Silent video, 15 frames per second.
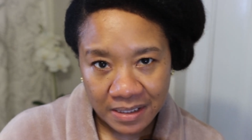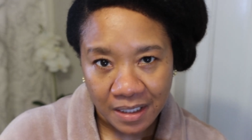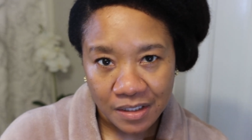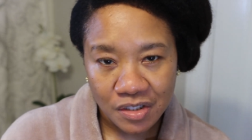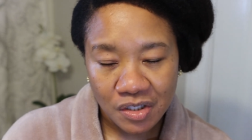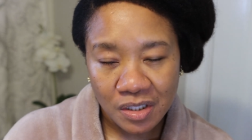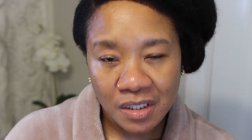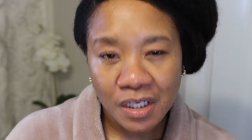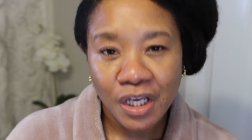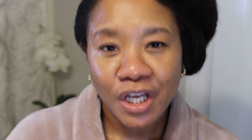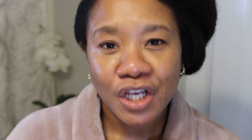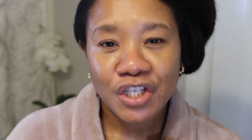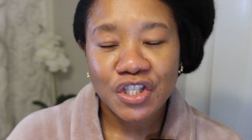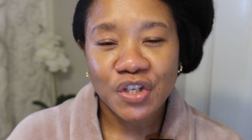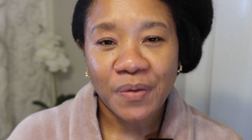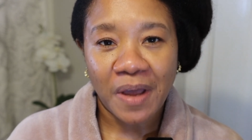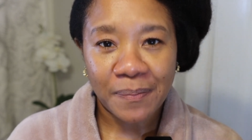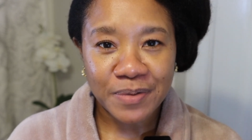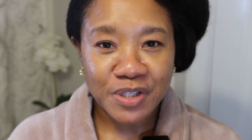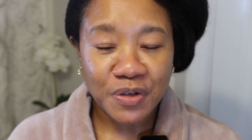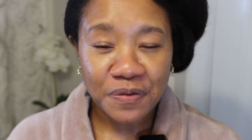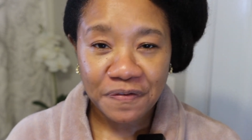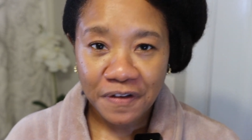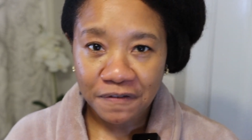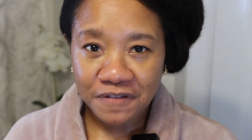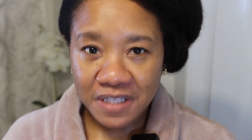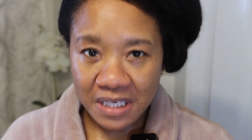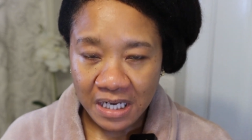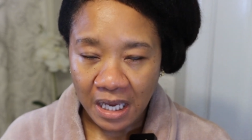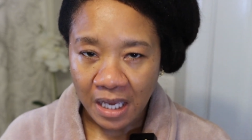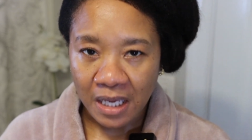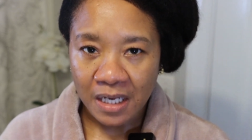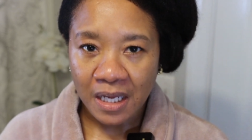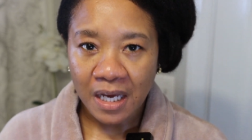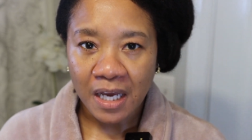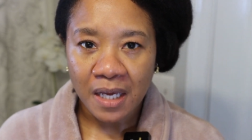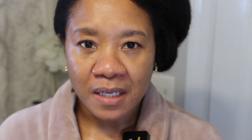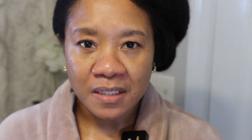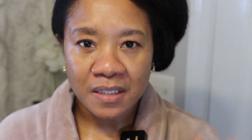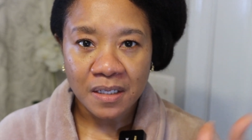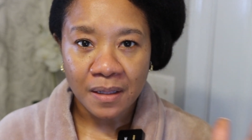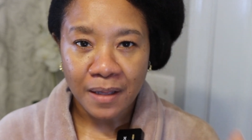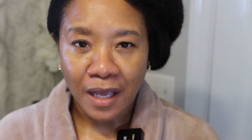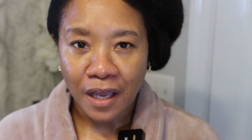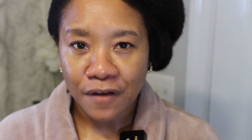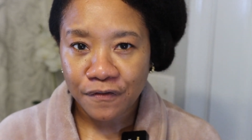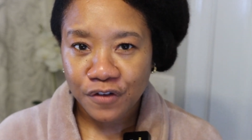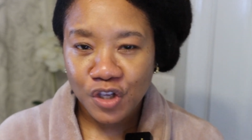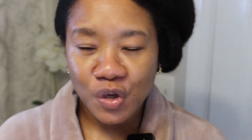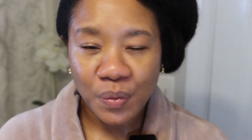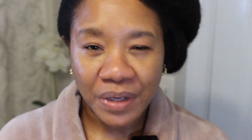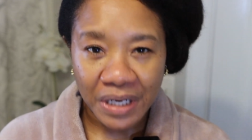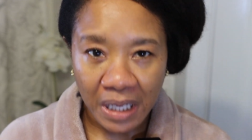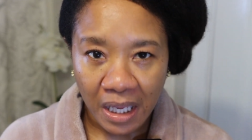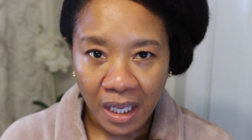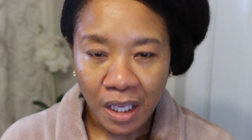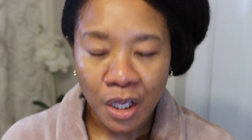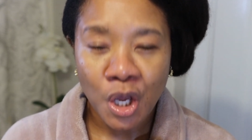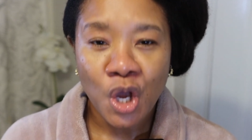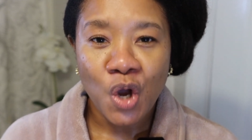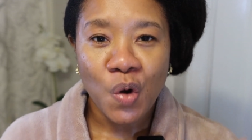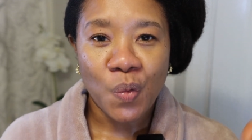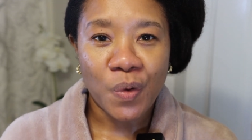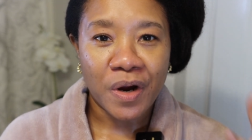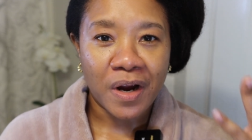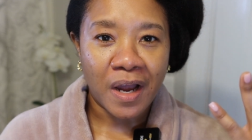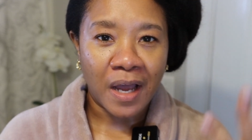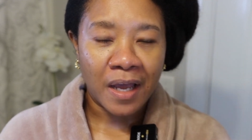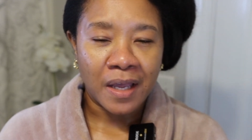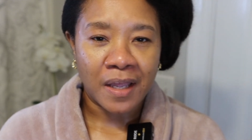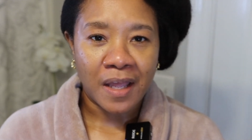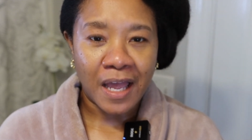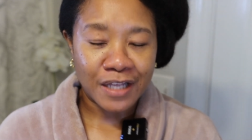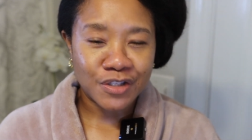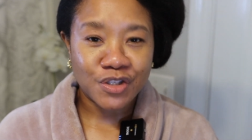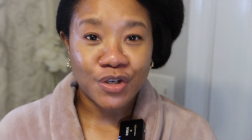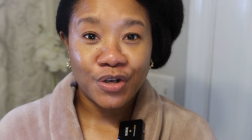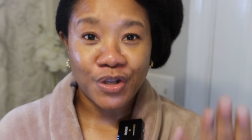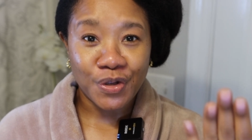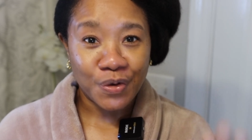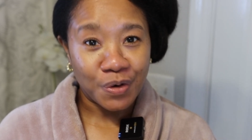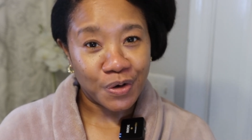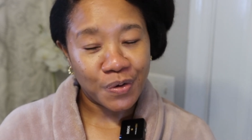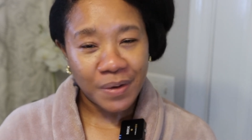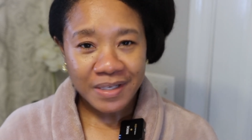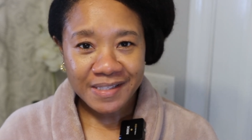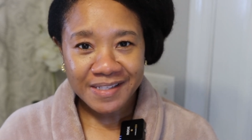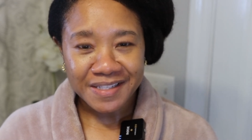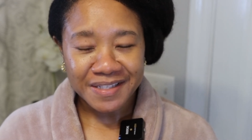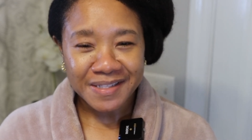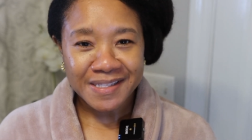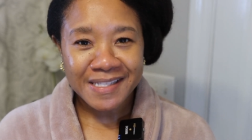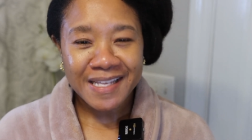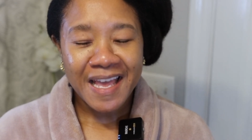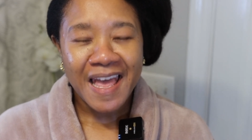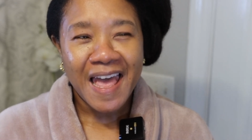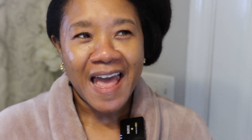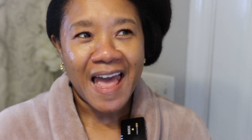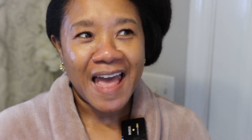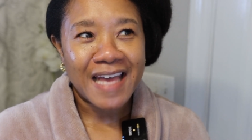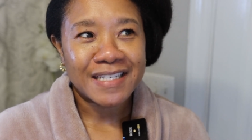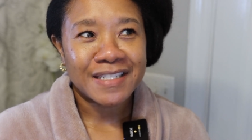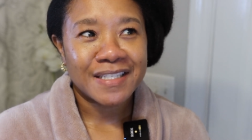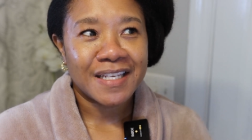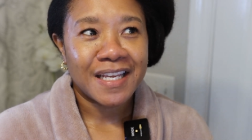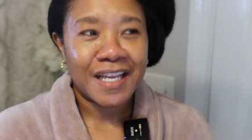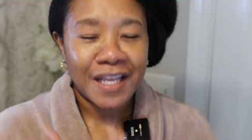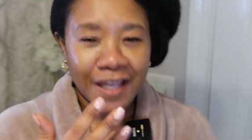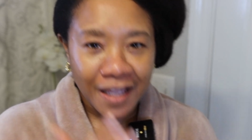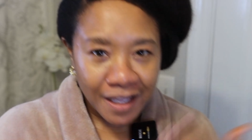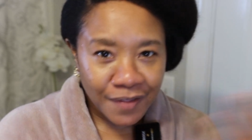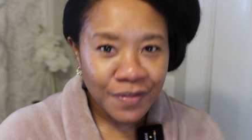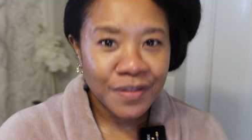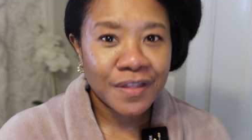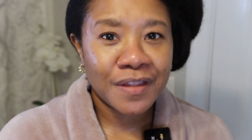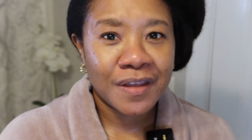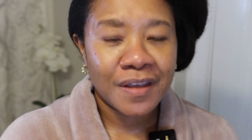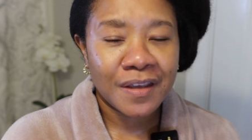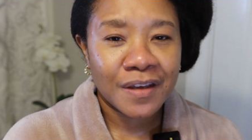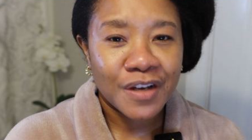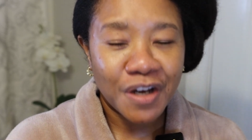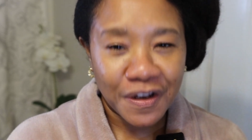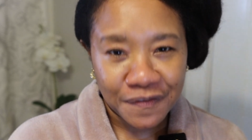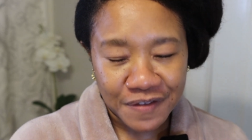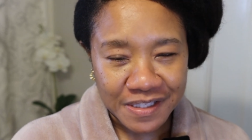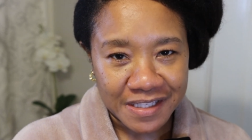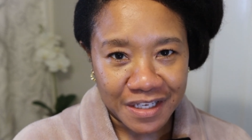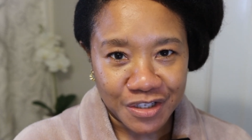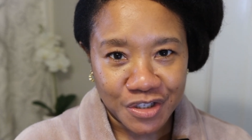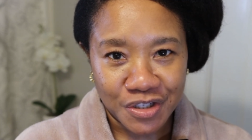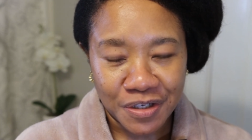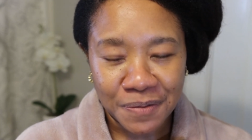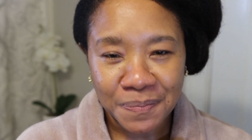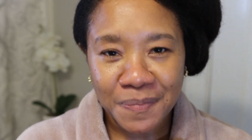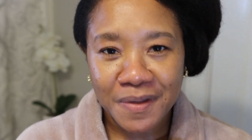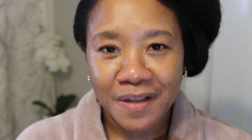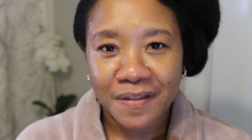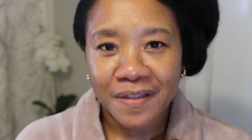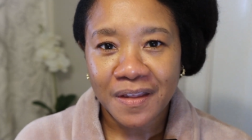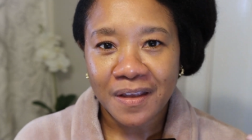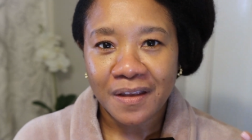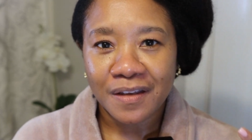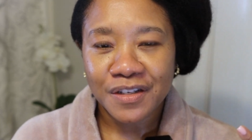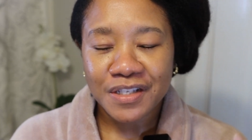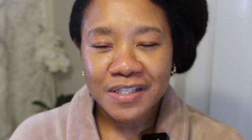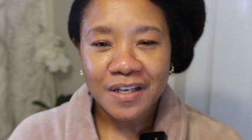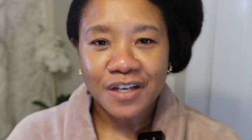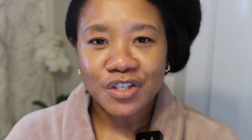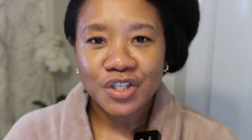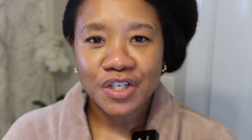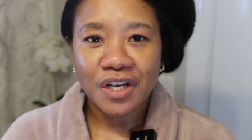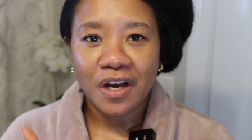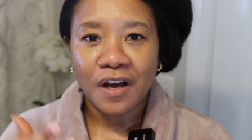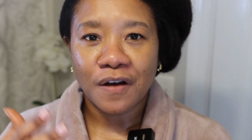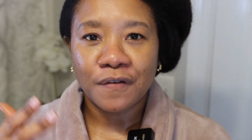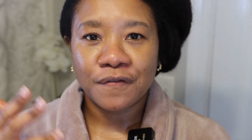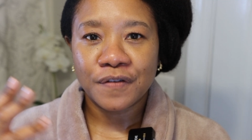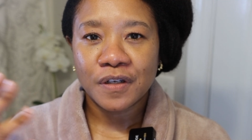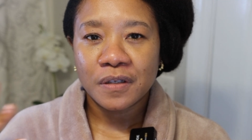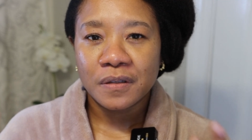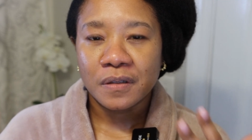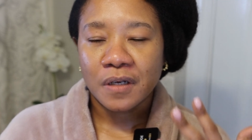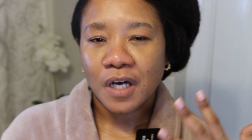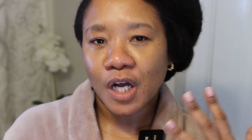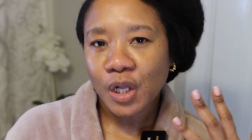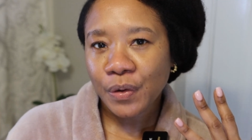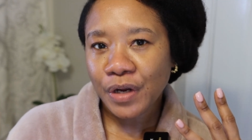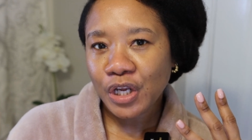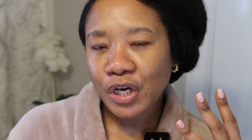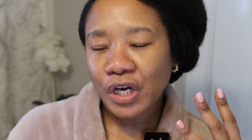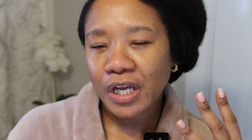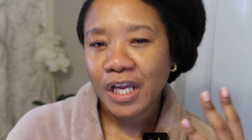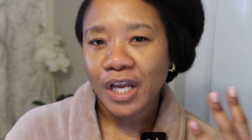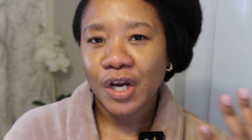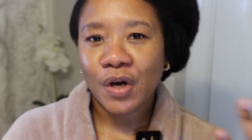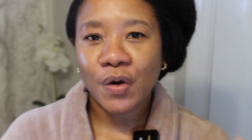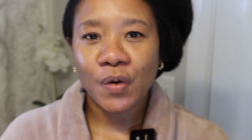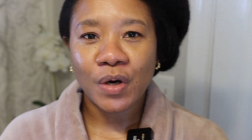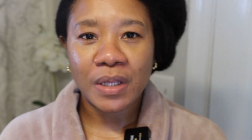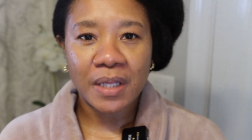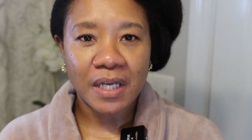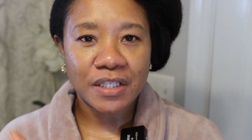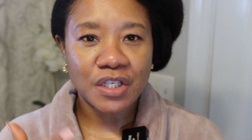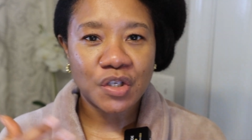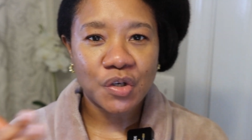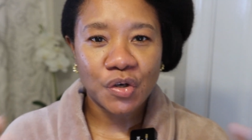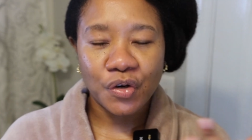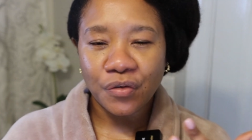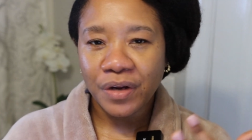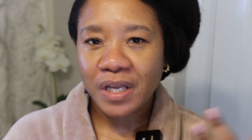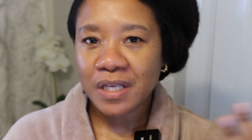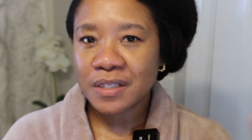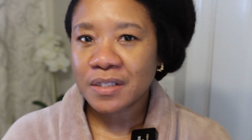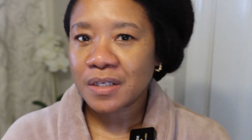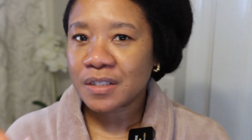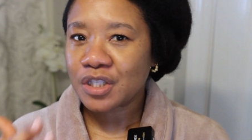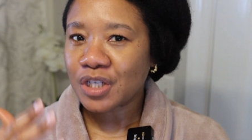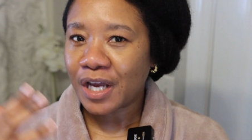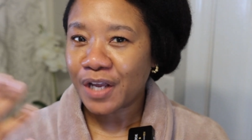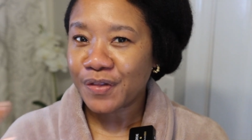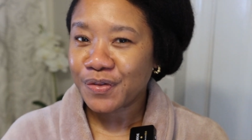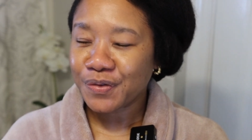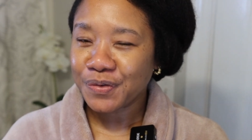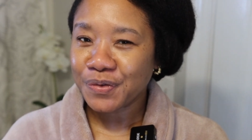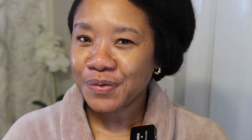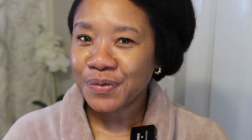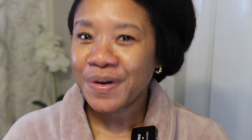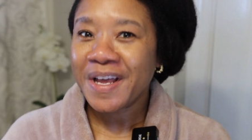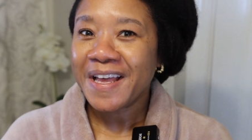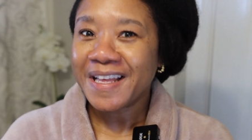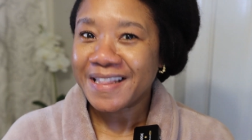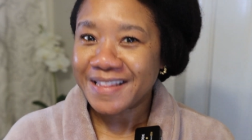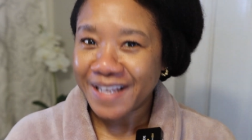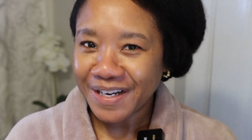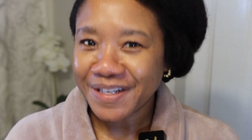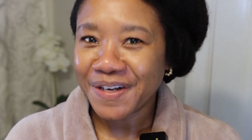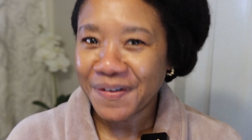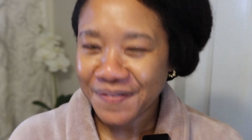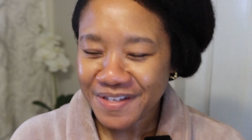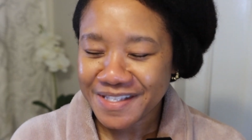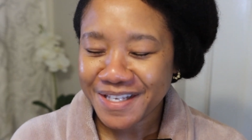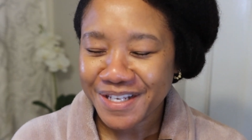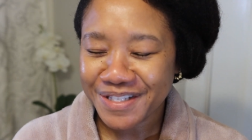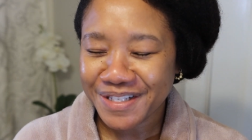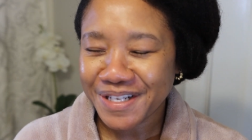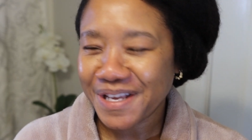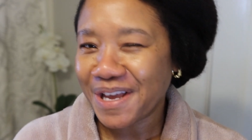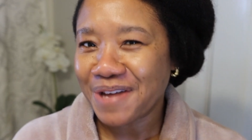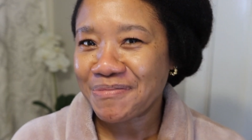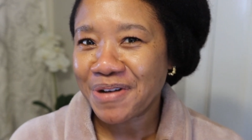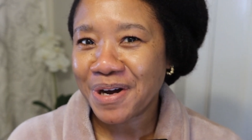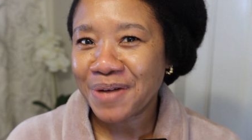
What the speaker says: section. So episode 59, I did a live Q&A where I answered your questions. And in the conversation, the discussion of coloring your hair or letting your grays shine through, that conversation came